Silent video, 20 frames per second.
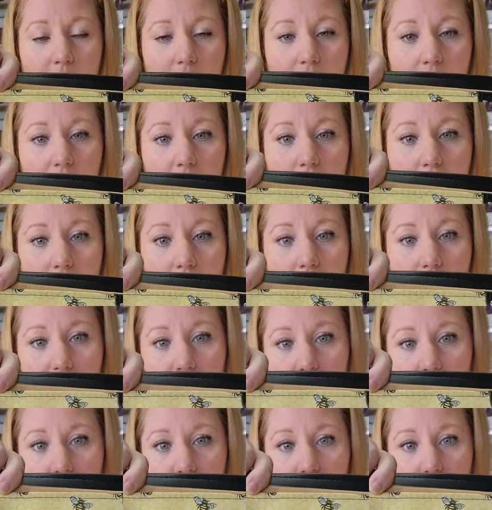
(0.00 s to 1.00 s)
And I have
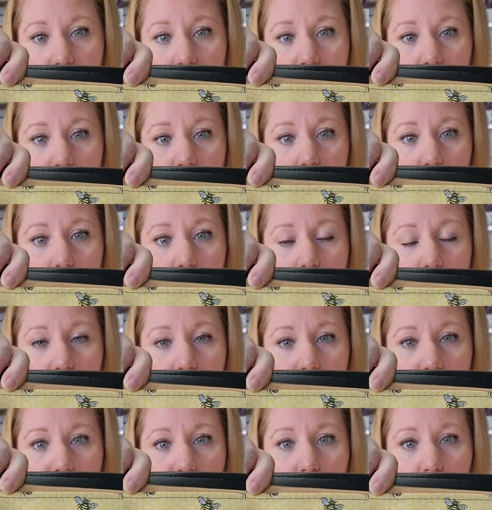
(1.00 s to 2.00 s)
interfaced it with
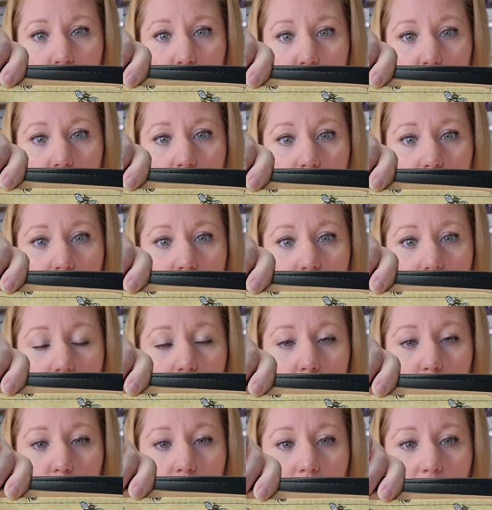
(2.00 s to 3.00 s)
SF101
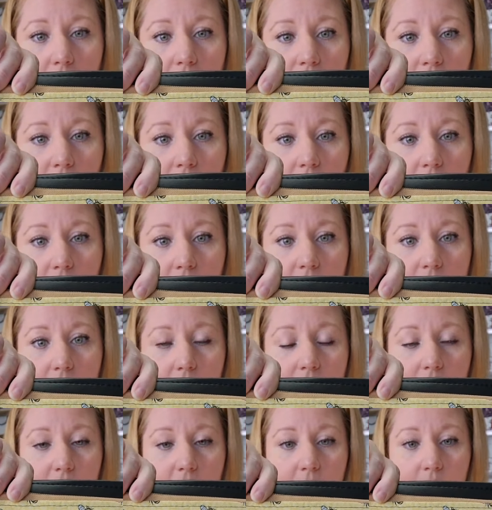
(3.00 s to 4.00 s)
and one layer of
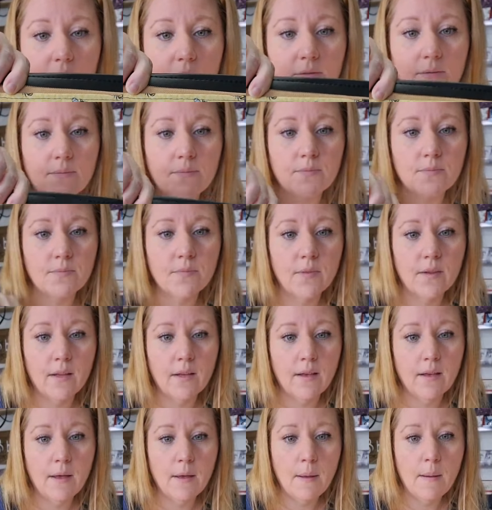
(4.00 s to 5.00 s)
Decaville.
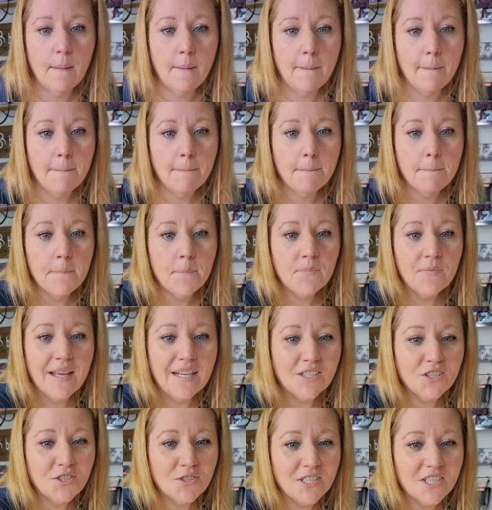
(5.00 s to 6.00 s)

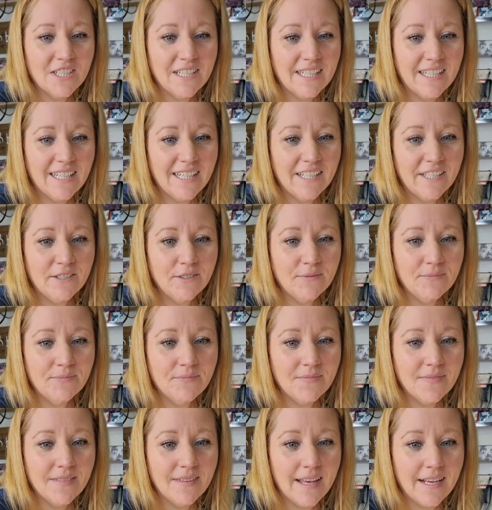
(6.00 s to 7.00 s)
Thanks, Georgina.
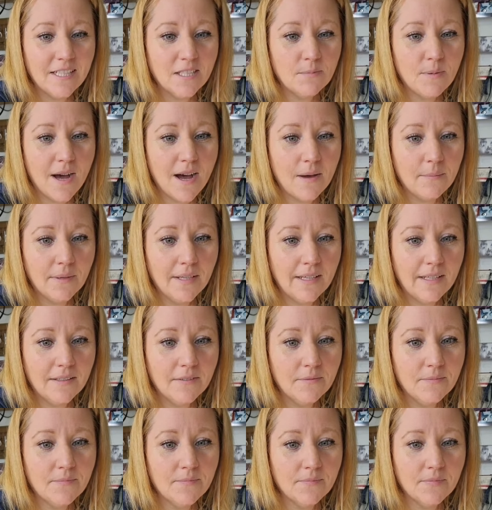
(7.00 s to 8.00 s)
Thanks,
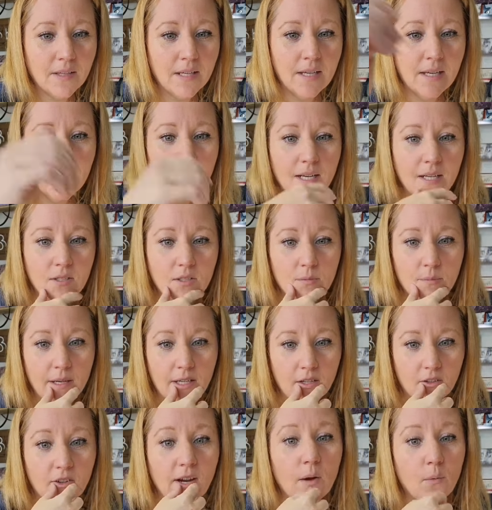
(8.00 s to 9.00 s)
Pommy. This will make
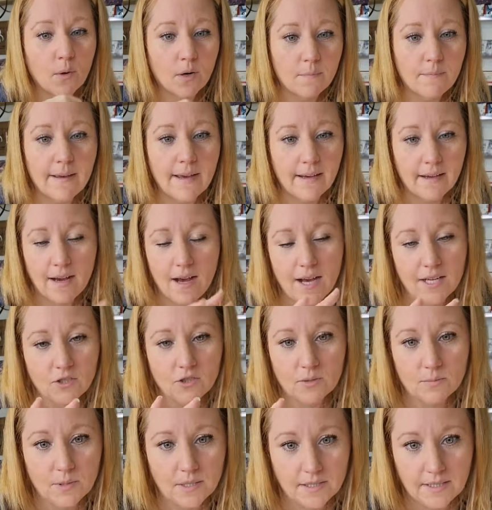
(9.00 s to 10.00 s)
a great work bag,
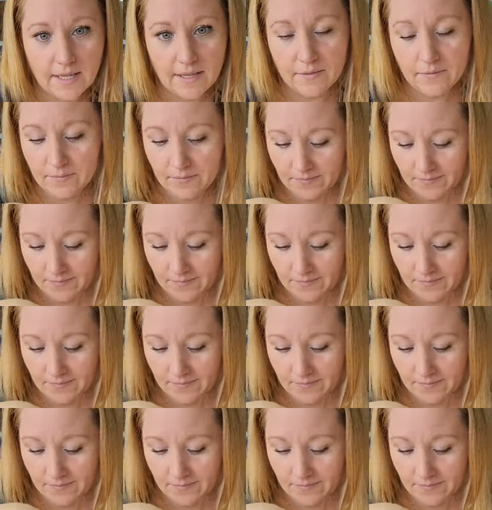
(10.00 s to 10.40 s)
100%.